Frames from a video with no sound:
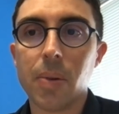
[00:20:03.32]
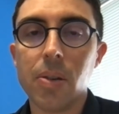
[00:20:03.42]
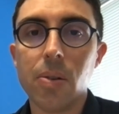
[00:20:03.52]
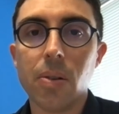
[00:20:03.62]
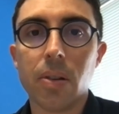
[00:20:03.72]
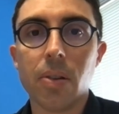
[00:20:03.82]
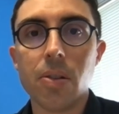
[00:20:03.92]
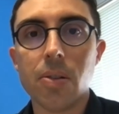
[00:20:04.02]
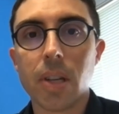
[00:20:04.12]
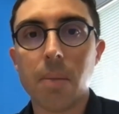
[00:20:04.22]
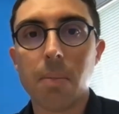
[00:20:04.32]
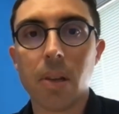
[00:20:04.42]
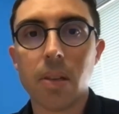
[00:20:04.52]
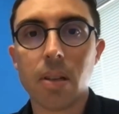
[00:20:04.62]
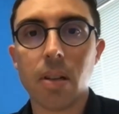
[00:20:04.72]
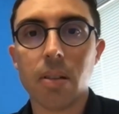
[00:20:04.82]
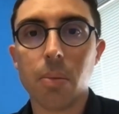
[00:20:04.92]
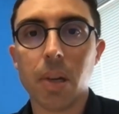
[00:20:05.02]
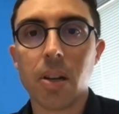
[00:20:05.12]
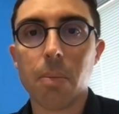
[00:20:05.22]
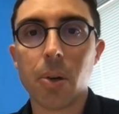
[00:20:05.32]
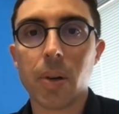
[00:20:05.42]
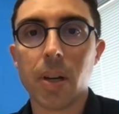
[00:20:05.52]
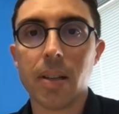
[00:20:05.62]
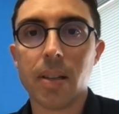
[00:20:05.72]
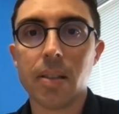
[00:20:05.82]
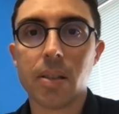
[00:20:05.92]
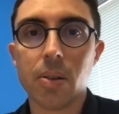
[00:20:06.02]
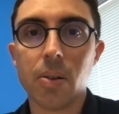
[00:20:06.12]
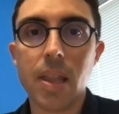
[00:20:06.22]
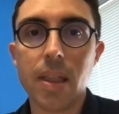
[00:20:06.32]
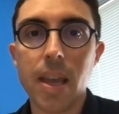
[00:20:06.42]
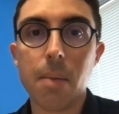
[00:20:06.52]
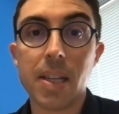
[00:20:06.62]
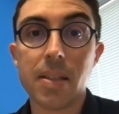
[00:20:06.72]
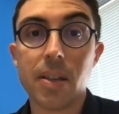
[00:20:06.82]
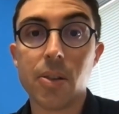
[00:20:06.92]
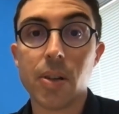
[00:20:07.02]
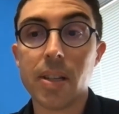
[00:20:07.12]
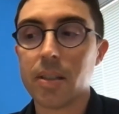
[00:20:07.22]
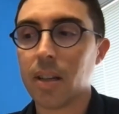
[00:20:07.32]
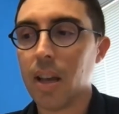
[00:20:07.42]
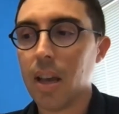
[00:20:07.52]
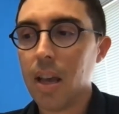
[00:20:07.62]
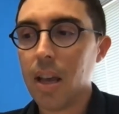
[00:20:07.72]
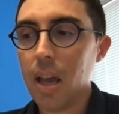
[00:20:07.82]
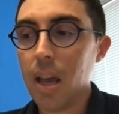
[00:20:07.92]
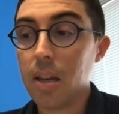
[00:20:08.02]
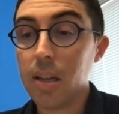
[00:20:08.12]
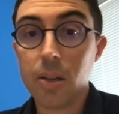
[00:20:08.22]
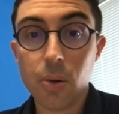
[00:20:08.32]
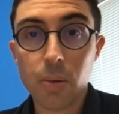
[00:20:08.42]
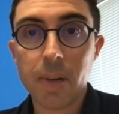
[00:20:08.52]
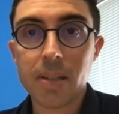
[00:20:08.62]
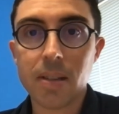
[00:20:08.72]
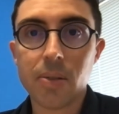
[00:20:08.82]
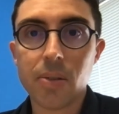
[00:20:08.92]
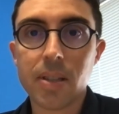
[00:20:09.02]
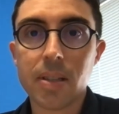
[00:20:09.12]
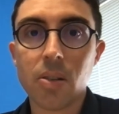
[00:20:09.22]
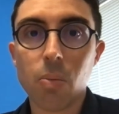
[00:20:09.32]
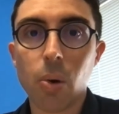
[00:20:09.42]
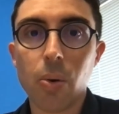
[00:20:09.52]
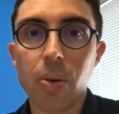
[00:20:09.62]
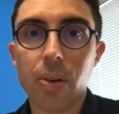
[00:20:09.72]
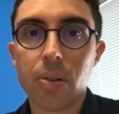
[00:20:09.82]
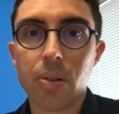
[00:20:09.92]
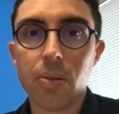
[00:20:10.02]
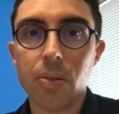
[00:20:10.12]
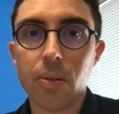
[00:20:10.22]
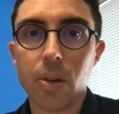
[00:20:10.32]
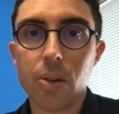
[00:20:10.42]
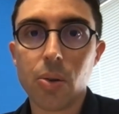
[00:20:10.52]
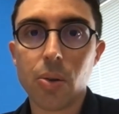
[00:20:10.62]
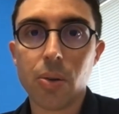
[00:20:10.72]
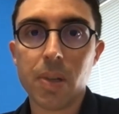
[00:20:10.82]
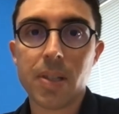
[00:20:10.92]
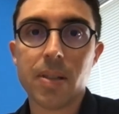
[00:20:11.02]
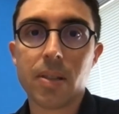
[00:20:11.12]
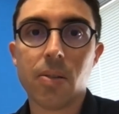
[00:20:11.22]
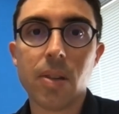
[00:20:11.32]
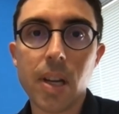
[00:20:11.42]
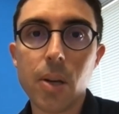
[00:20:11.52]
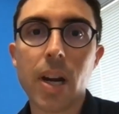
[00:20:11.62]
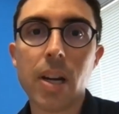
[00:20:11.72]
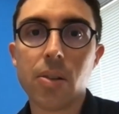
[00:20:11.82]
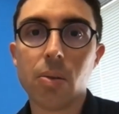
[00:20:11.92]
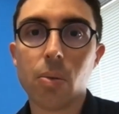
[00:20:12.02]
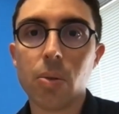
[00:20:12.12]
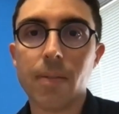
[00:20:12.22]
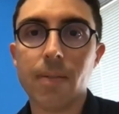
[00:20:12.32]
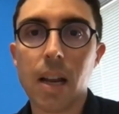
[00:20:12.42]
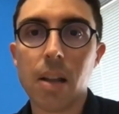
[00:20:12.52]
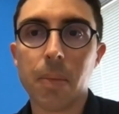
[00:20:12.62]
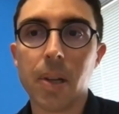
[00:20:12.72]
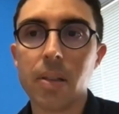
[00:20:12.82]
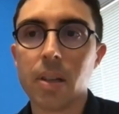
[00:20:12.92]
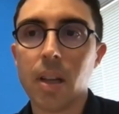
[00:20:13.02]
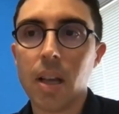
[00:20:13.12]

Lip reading: renew under the new scheme until you become accredited. So in their best interest, and in your best interest as an employer to ensure your business continuation or development,